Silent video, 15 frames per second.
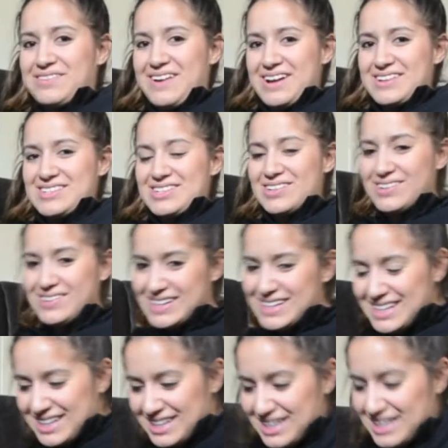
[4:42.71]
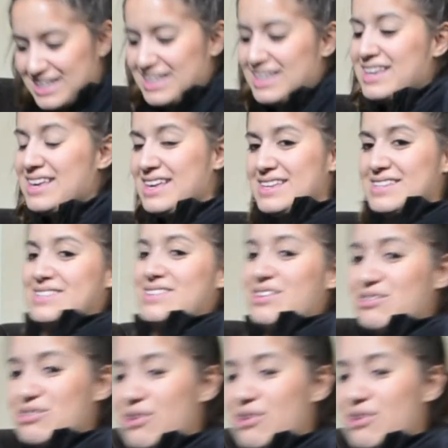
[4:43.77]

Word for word: around two. So you